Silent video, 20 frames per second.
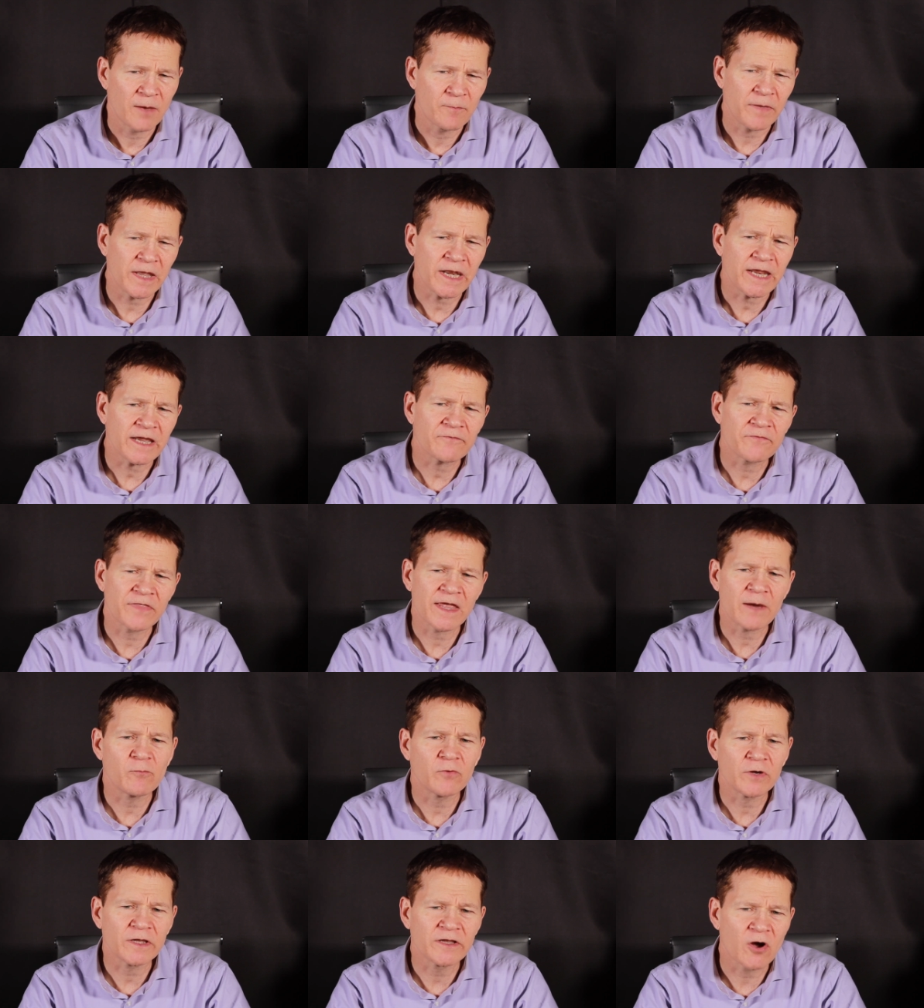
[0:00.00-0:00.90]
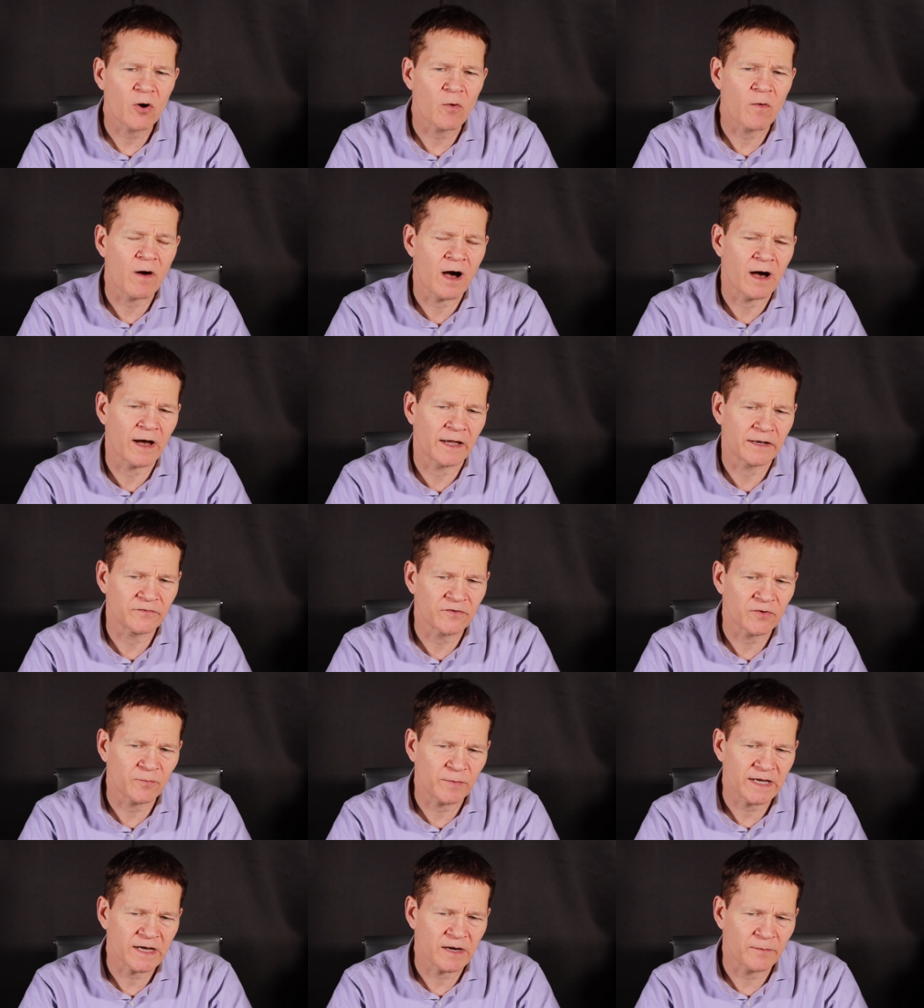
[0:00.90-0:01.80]
Many of them would go on
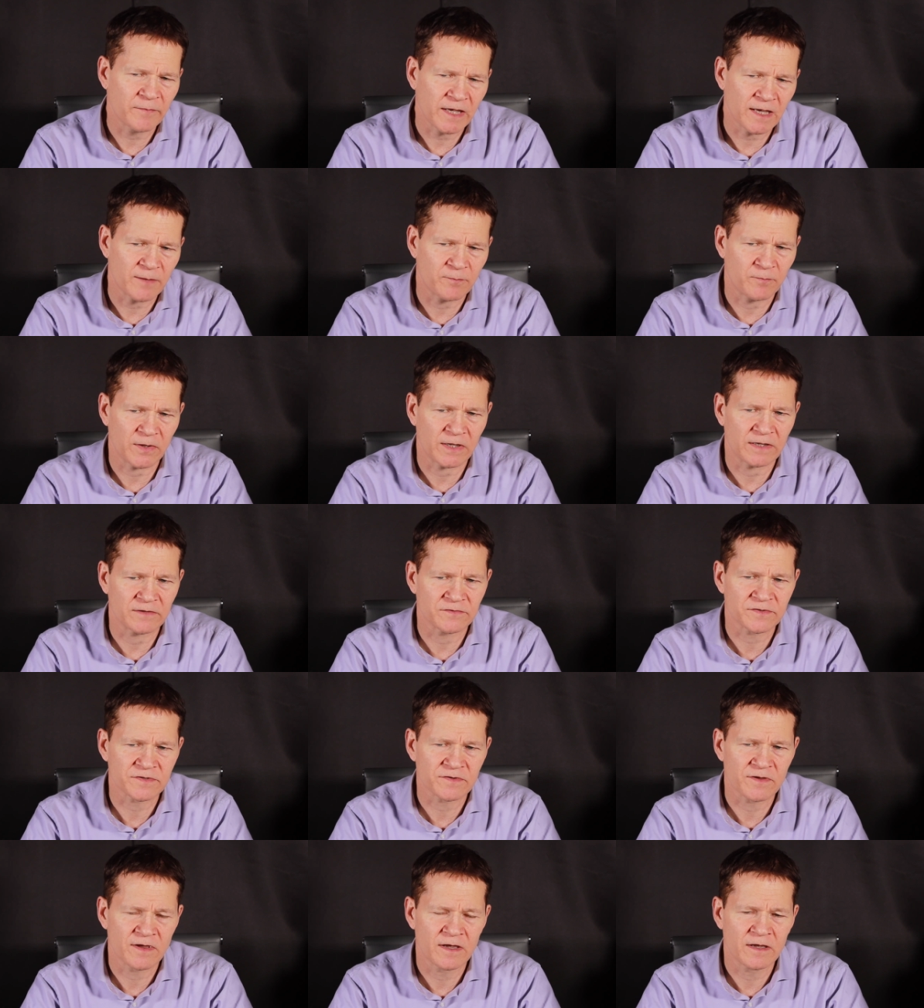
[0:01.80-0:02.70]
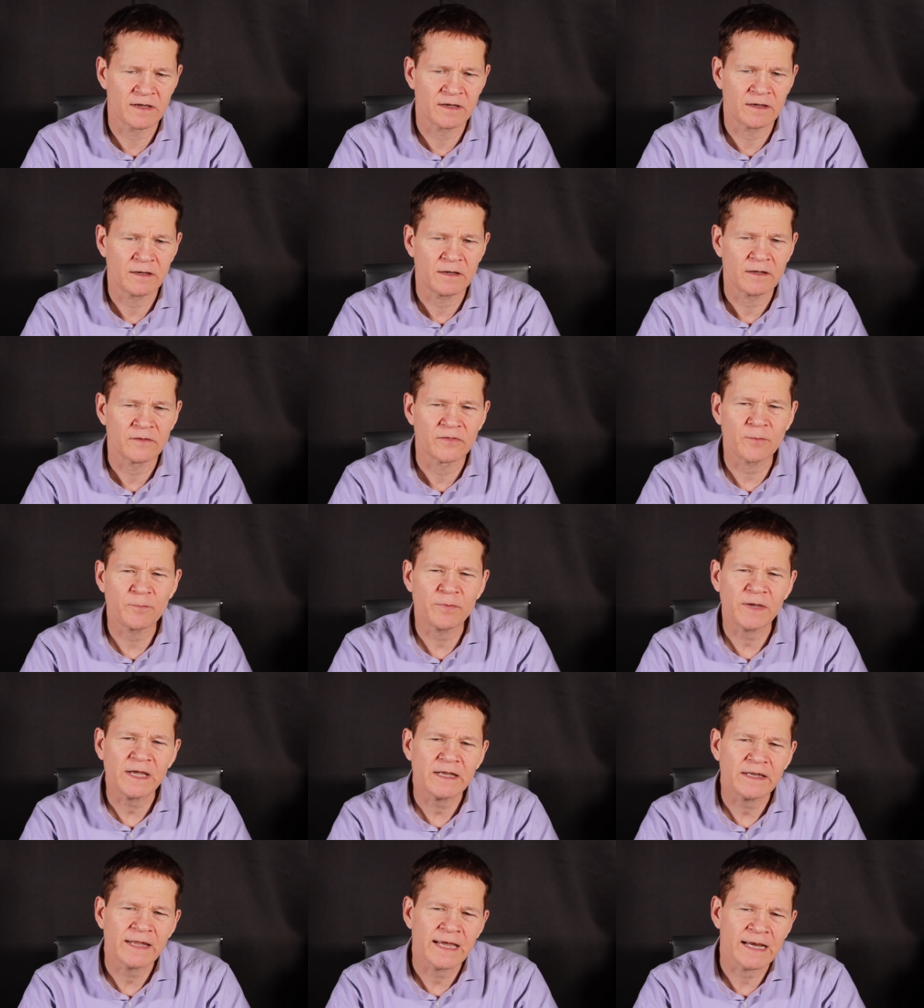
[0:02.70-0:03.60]
to become hippies. The
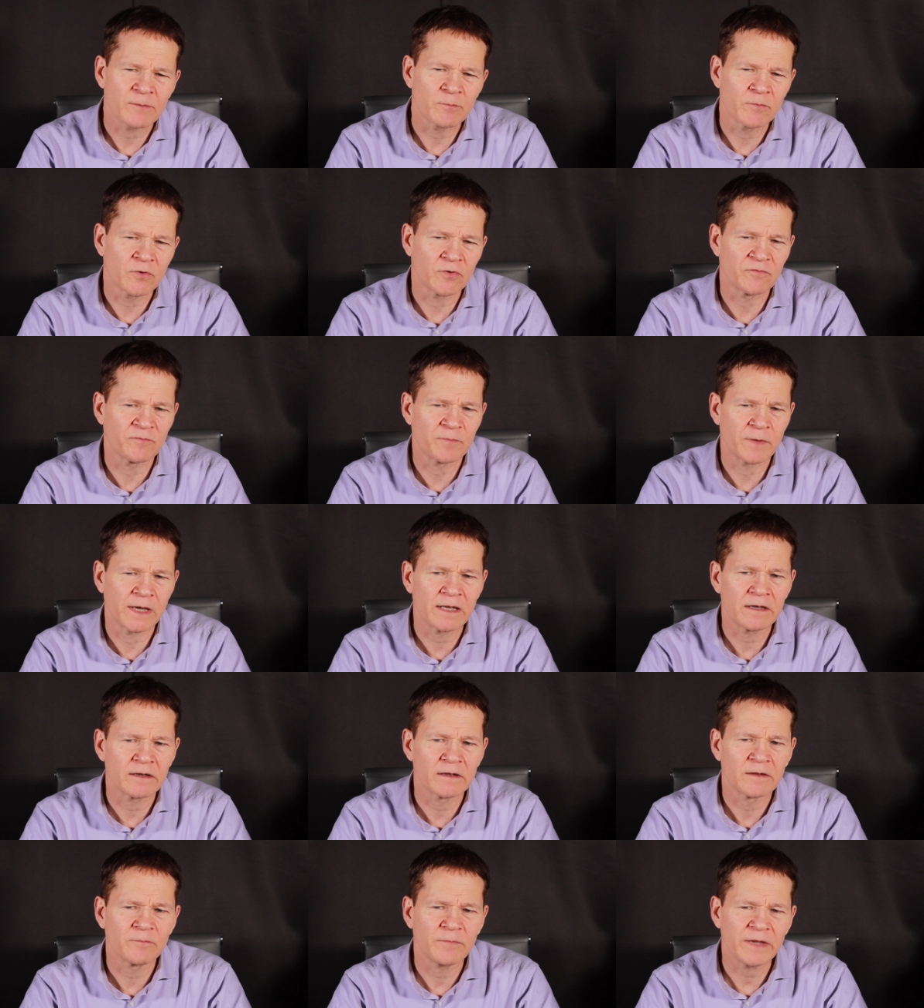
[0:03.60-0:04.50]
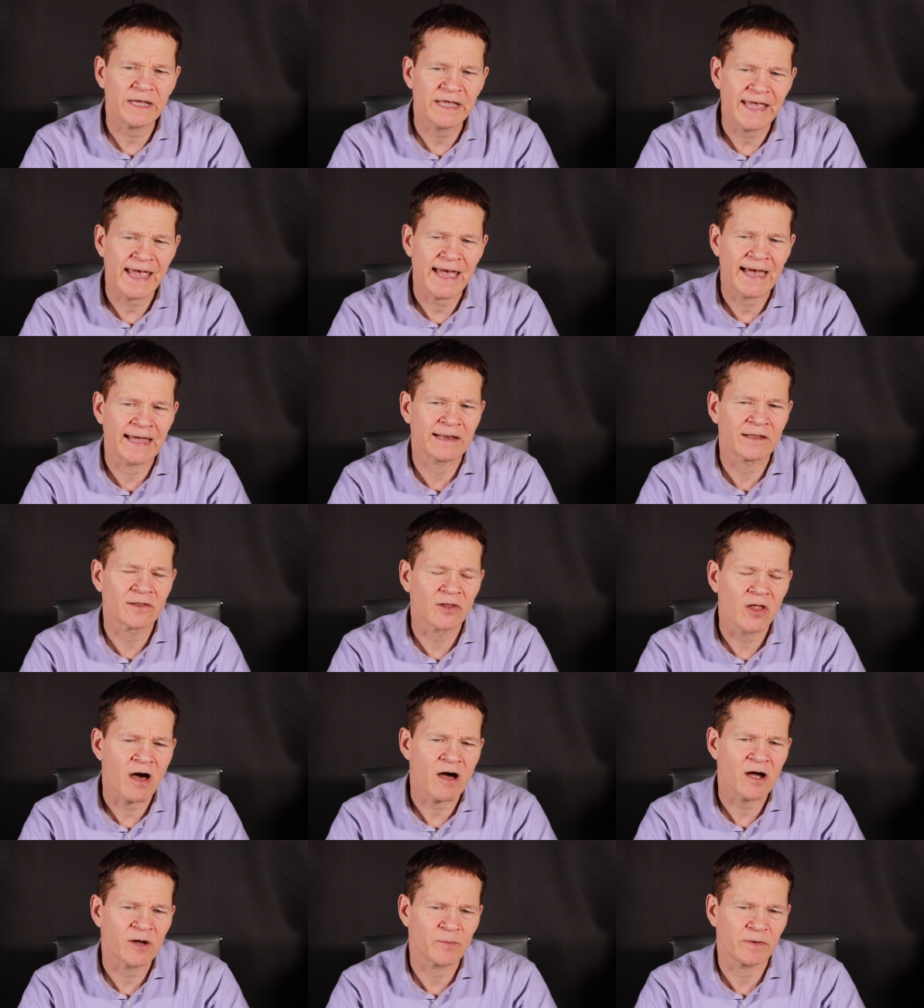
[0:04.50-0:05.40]
beatnik movement began
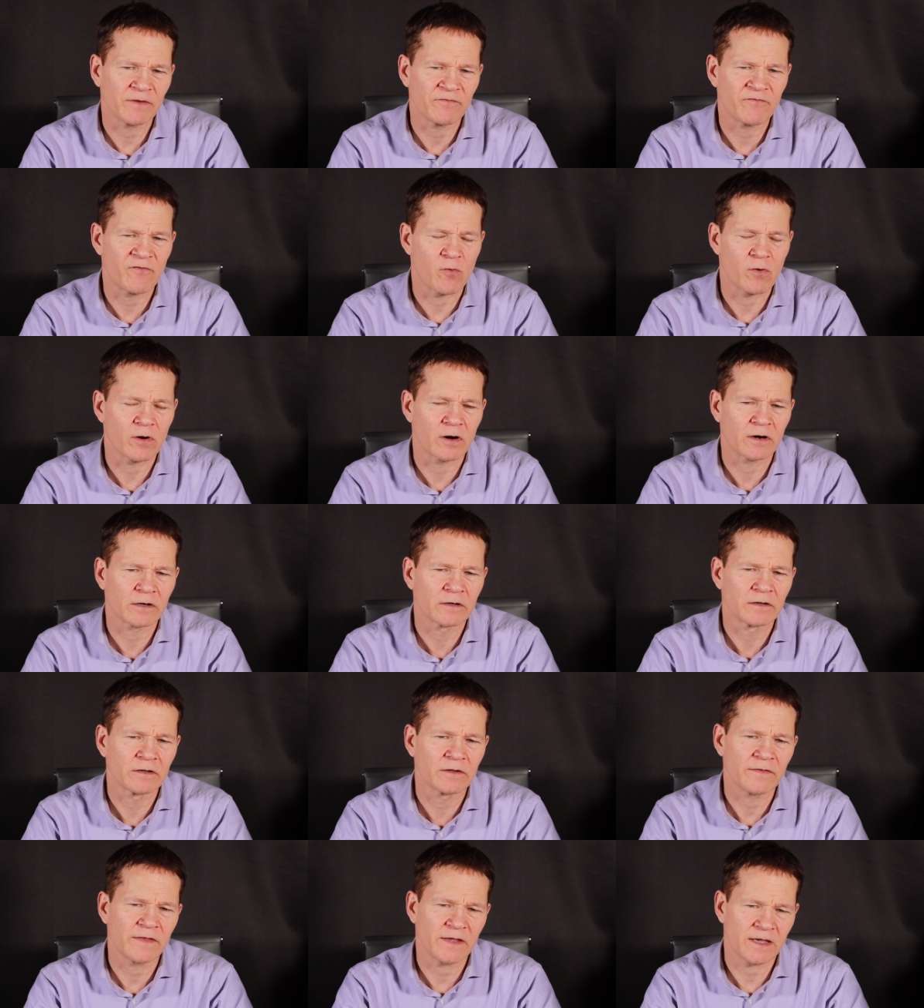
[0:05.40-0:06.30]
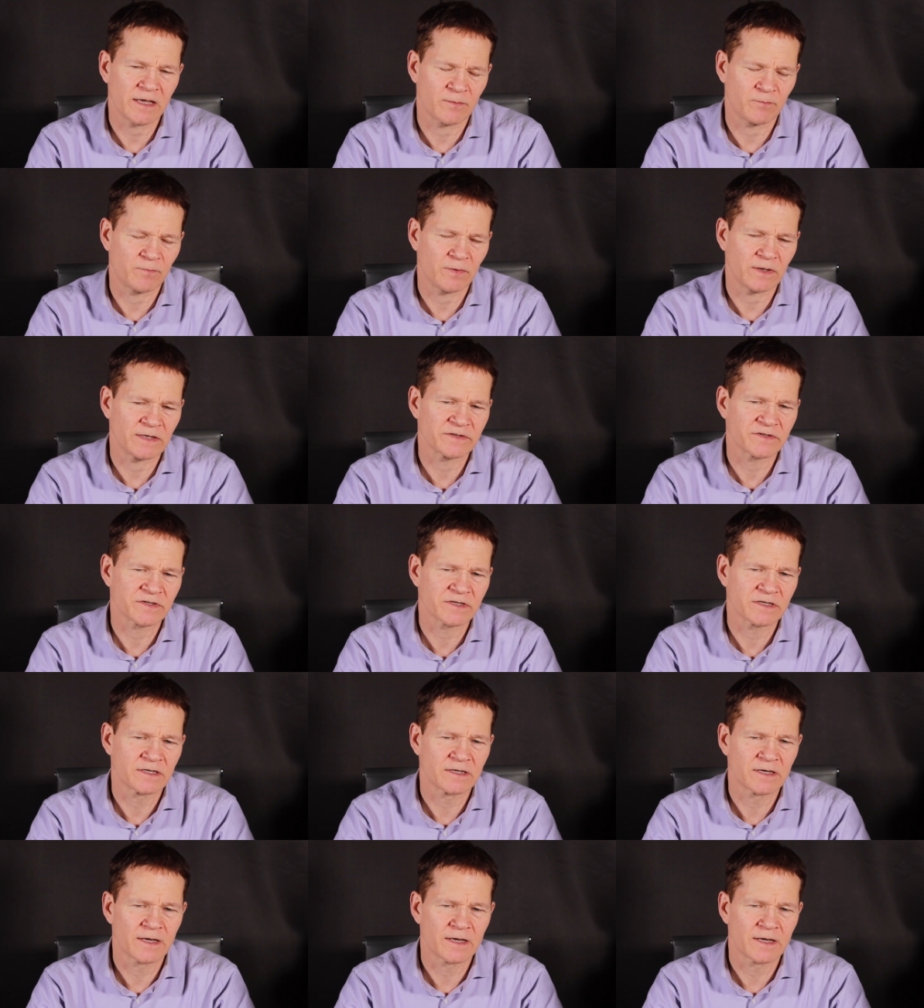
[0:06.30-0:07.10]
long before the hippies.